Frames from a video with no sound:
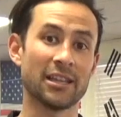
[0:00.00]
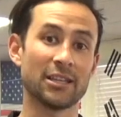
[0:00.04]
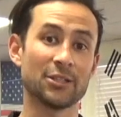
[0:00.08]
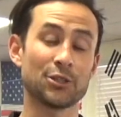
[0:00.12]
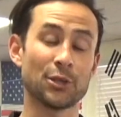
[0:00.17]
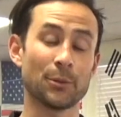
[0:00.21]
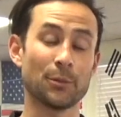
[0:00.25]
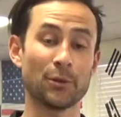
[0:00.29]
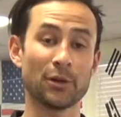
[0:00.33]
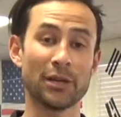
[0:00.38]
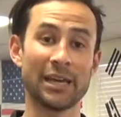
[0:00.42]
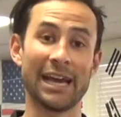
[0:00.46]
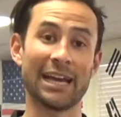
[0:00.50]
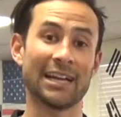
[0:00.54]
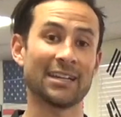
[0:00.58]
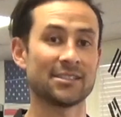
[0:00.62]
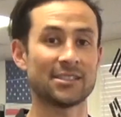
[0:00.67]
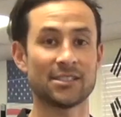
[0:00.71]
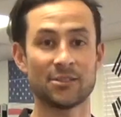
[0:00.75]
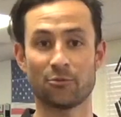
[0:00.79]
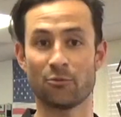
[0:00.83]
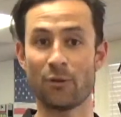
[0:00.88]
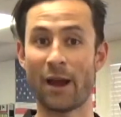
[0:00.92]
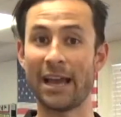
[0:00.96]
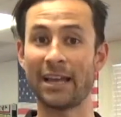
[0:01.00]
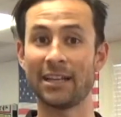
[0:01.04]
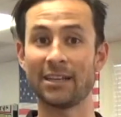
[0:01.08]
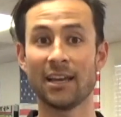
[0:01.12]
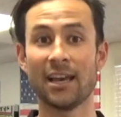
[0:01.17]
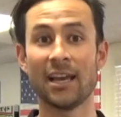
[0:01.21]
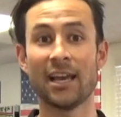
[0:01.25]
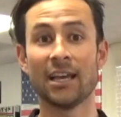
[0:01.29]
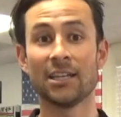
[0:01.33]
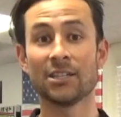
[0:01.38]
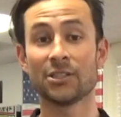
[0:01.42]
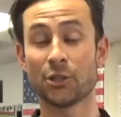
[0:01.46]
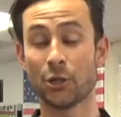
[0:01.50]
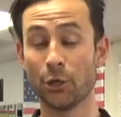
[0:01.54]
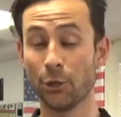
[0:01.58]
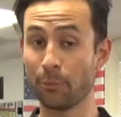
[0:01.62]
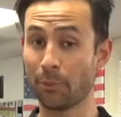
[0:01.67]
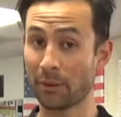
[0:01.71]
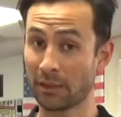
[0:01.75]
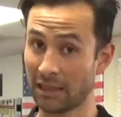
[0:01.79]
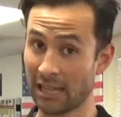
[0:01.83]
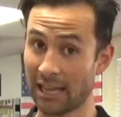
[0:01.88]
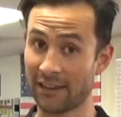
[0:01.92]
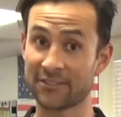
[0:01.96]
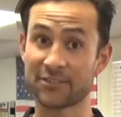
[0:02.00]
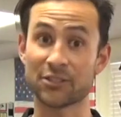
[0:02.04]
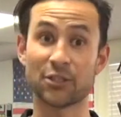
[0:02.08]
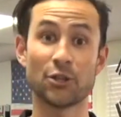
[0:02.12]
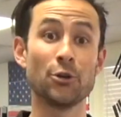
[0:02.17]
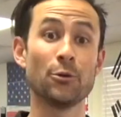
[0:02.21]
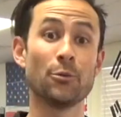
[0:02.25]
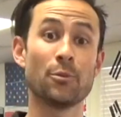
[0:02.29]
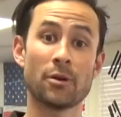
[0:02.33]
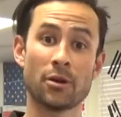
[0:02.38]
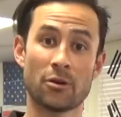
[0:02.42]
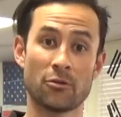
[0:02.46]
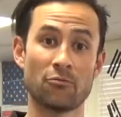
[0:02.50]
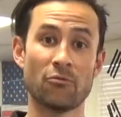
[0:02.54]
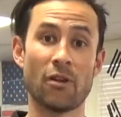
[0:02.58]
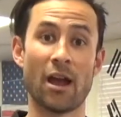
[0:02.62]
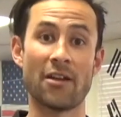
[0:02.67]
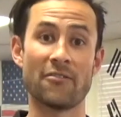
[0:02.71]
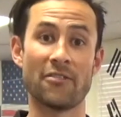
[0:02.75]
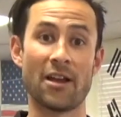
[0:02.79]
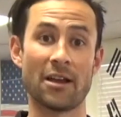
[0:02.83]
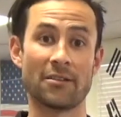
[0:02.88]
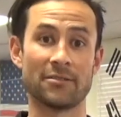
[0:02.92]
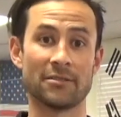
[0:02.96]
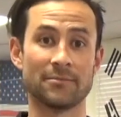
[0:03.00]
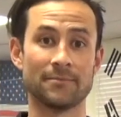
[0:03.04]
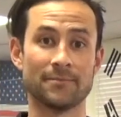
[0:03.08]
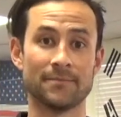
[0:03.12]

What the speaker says: it a triple kick. It's right scoop, right round.